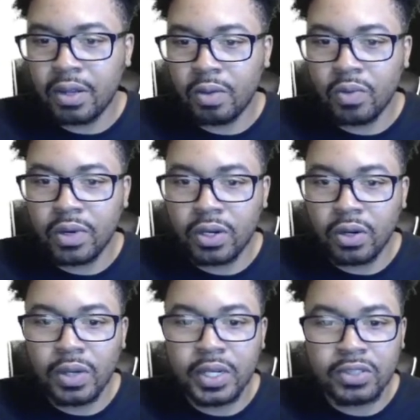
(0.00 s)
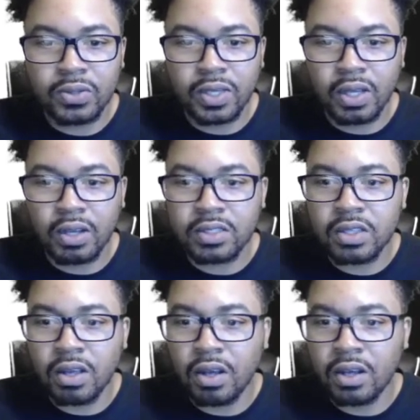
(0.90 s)
what are your initial thoughts
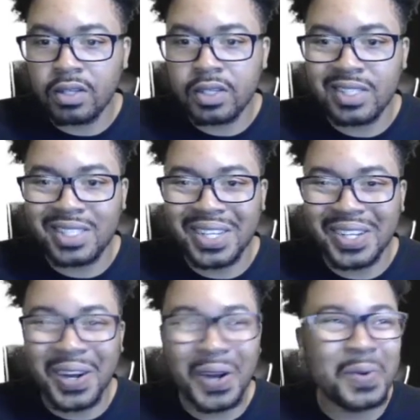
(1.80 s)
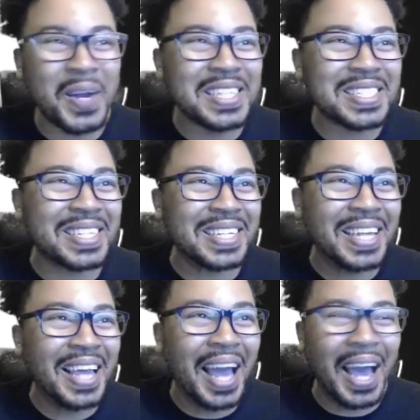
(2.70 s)
on Zendikar Rising.
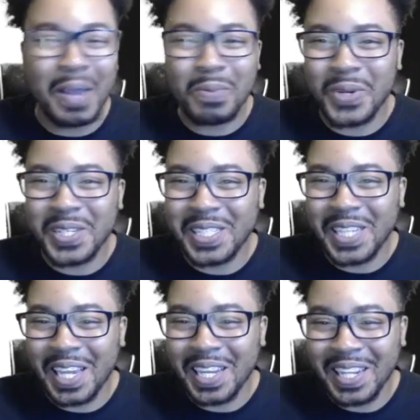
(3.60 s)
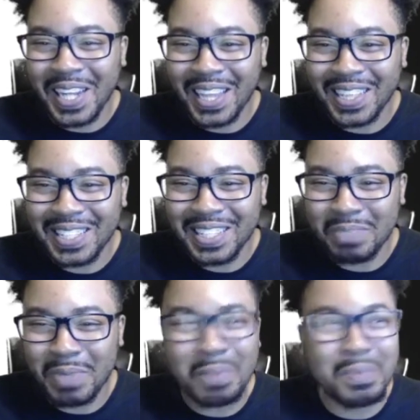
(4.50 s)
I appreciate it, and this has
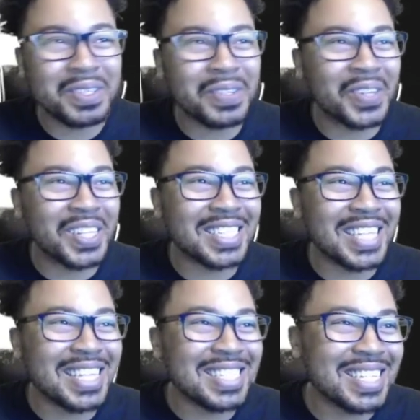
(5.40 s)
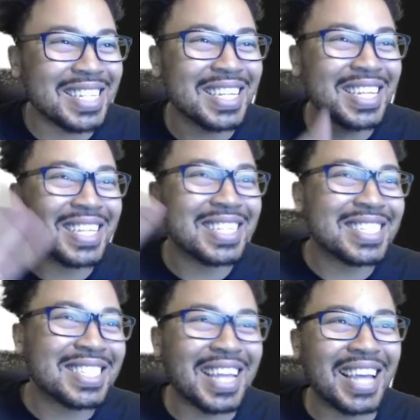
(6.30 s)
been Mr. Clintastik
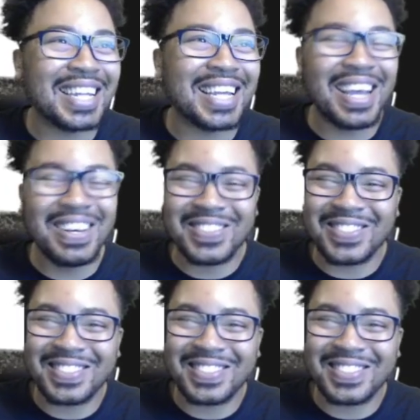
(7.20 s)
signing out.